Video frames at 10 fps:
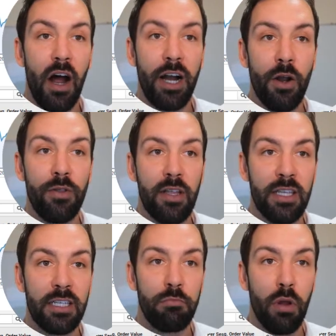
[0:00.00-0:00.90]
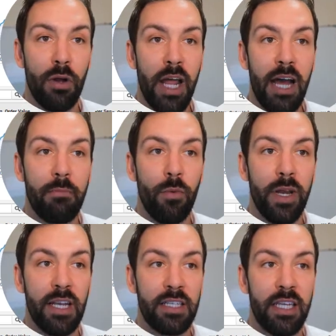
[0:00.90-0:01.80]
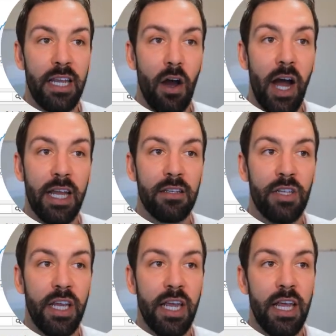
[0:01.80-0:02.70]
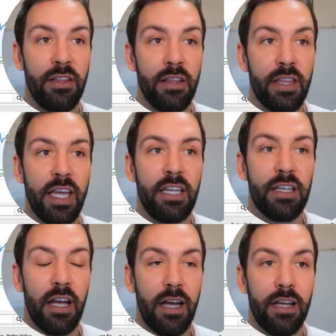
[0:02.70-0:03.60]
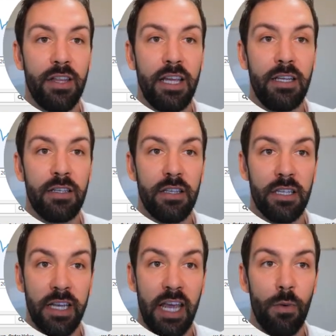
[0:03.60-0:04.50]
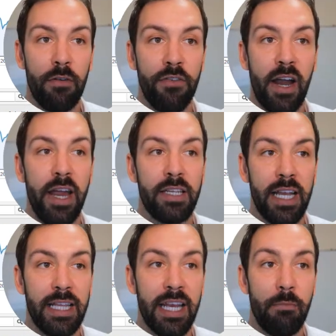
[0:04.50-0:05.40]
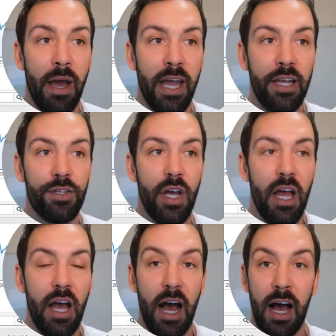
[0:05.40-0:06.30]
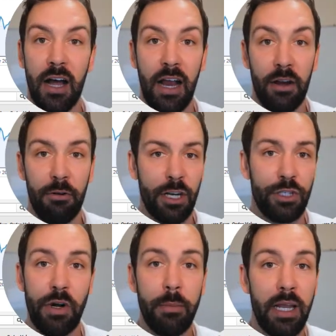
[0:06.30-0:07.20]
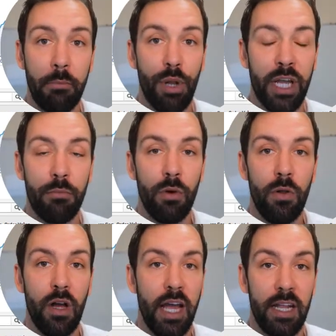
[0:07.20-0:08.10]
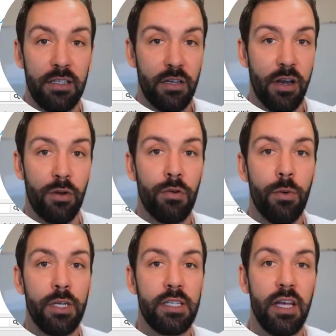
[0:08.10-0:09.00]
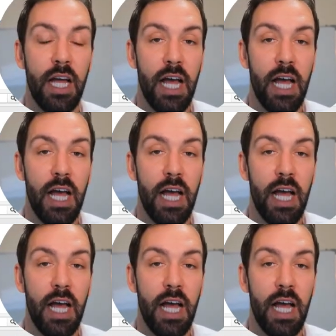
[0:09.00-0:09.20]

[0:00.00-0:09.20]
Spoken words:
I know that this is blurred out, but I can see here that this keyword phrase and landing page are extremely applicable. It's congruent.